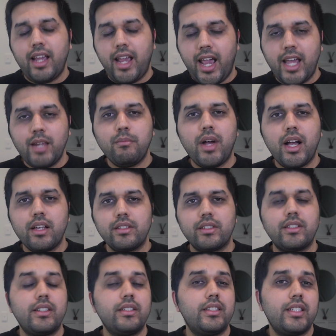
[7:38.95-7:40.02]
and
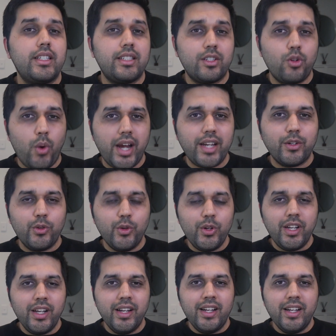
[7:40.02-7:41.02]
master's is quite good,